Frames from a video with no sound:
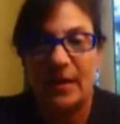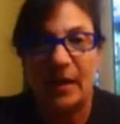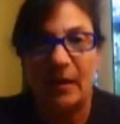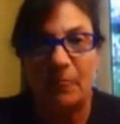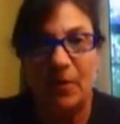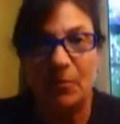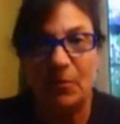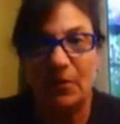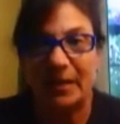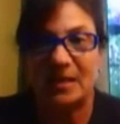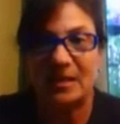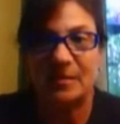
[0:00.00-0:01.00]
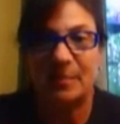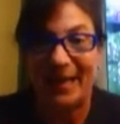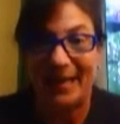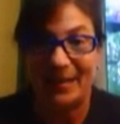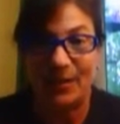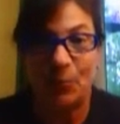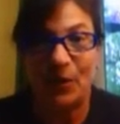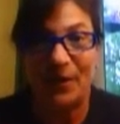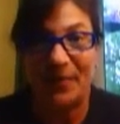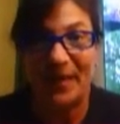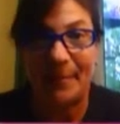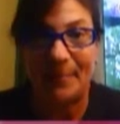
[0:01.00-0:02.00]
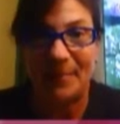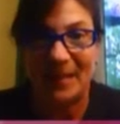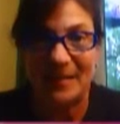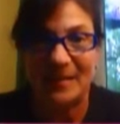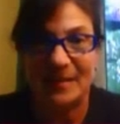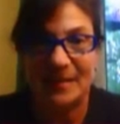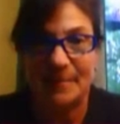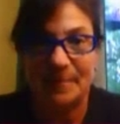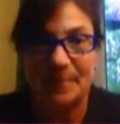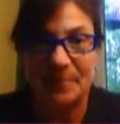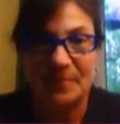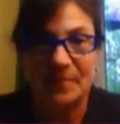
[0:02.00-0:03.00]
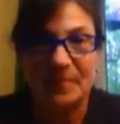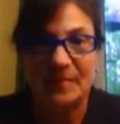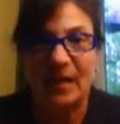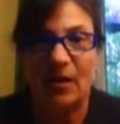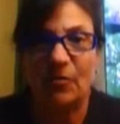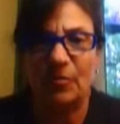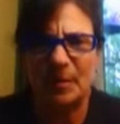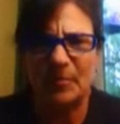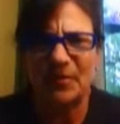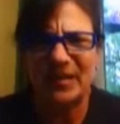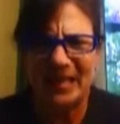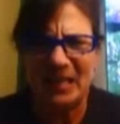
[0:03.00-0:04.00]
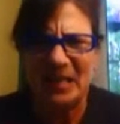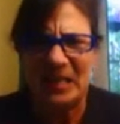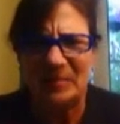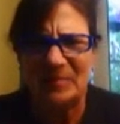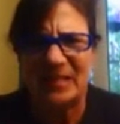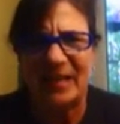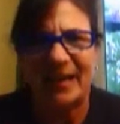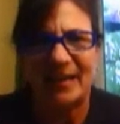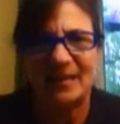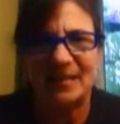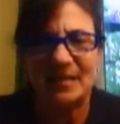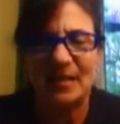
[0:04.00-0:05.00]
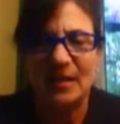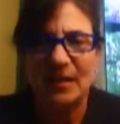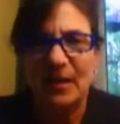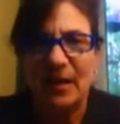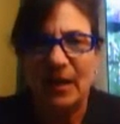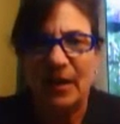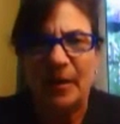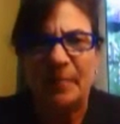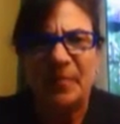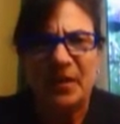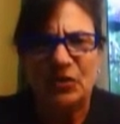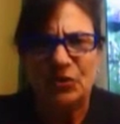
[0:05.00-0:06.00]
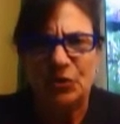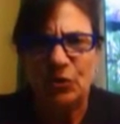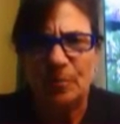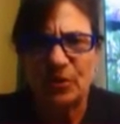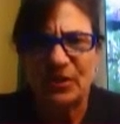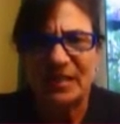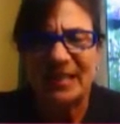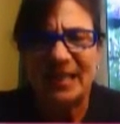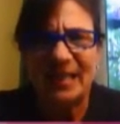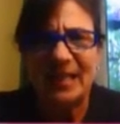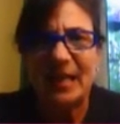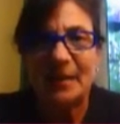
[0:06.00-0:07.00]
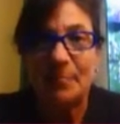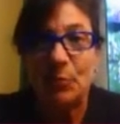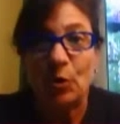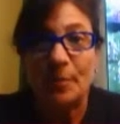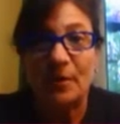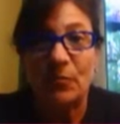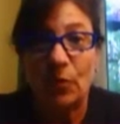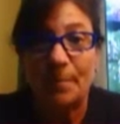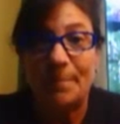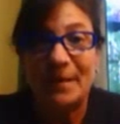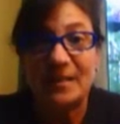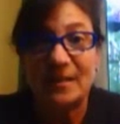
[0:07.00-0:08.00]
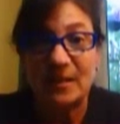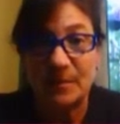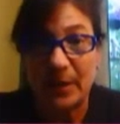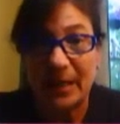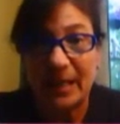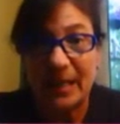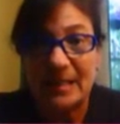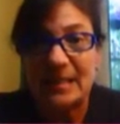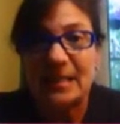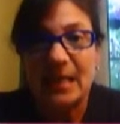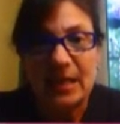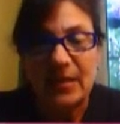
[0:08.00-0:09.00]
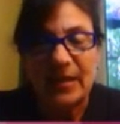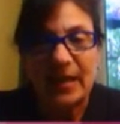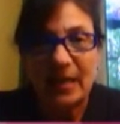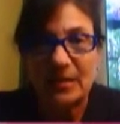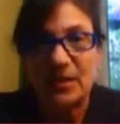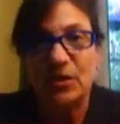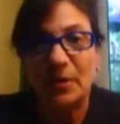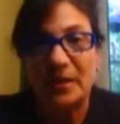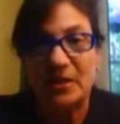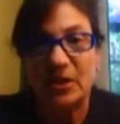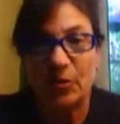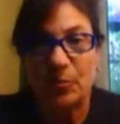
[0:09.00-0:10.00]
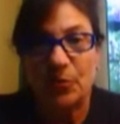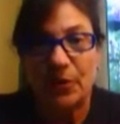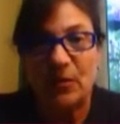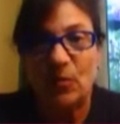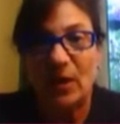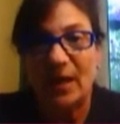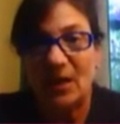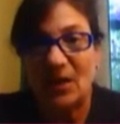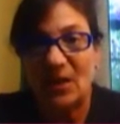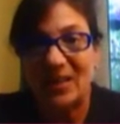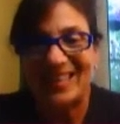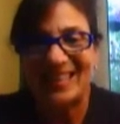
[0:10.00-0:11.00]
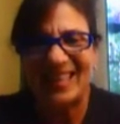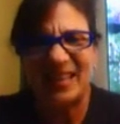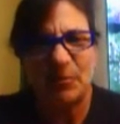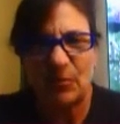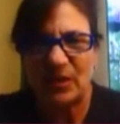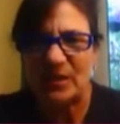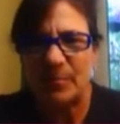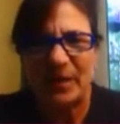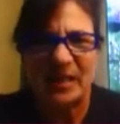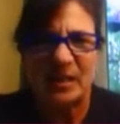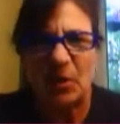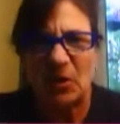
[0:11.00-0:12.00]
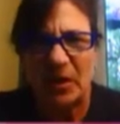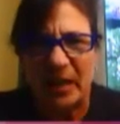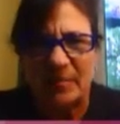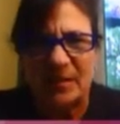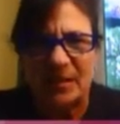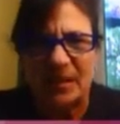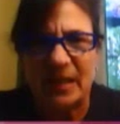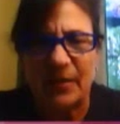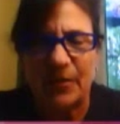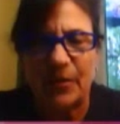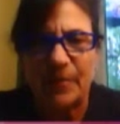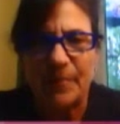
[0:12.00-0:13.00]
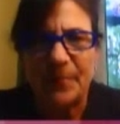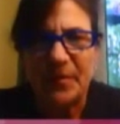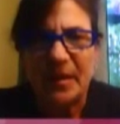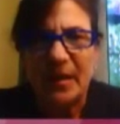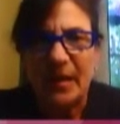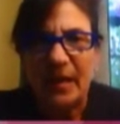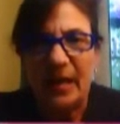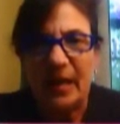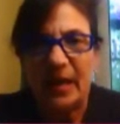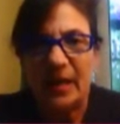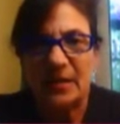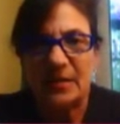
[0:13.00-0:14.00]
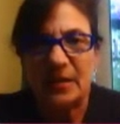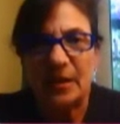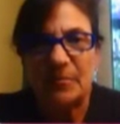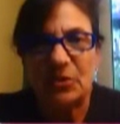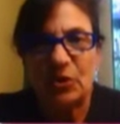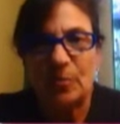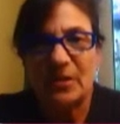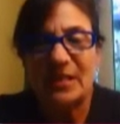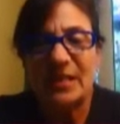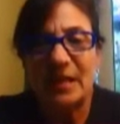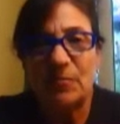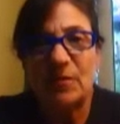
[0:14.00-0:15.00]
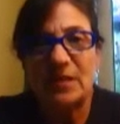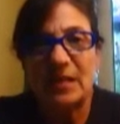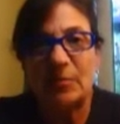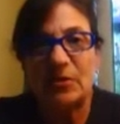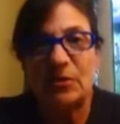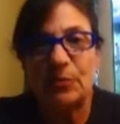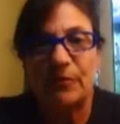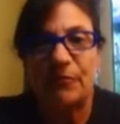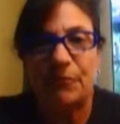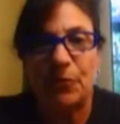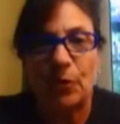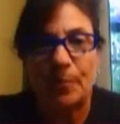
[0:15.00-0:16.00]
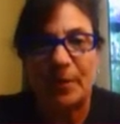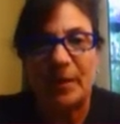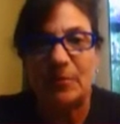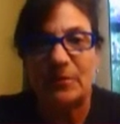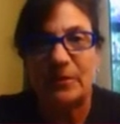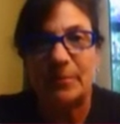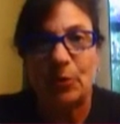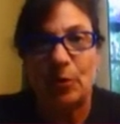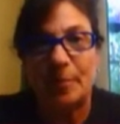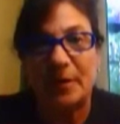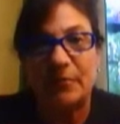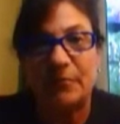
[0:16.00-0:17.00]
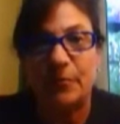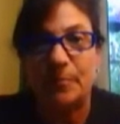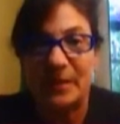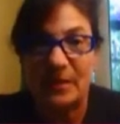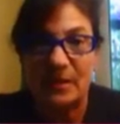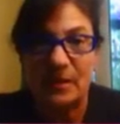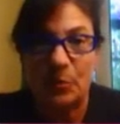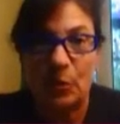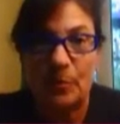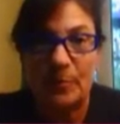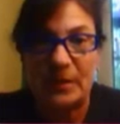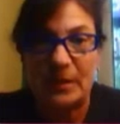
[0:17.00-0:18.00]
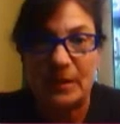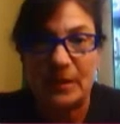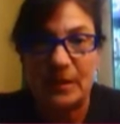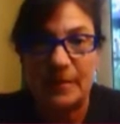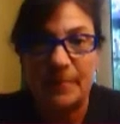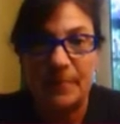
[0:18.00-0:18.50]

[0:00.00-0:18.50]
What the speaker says: And we will expand on what that means. Now, remember the income tax. Duberstein and Berman were business buddies. They got to know each other pretty well. I think they even went to baseball games together. And Duberstein was able to refer people to Berman for business purposes.